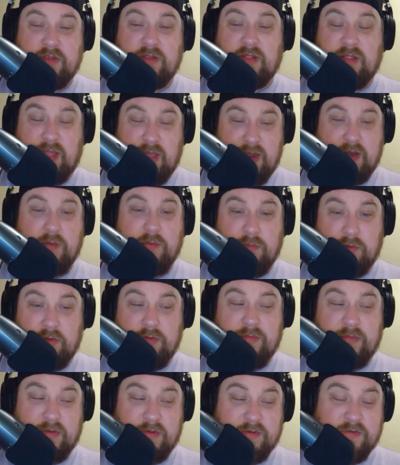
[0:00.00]
a lot of
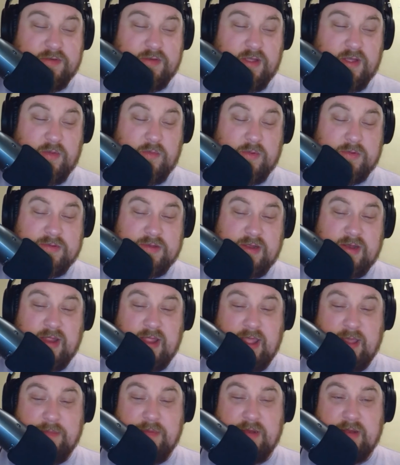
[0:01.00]
rumors on what's going to
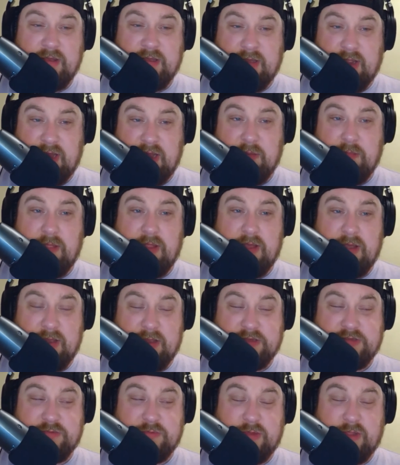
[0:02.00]
happen in Dynamite
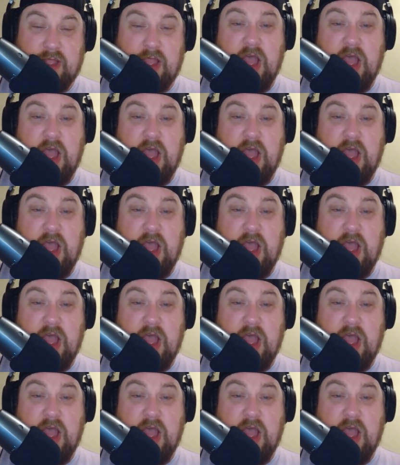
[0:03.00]
next week.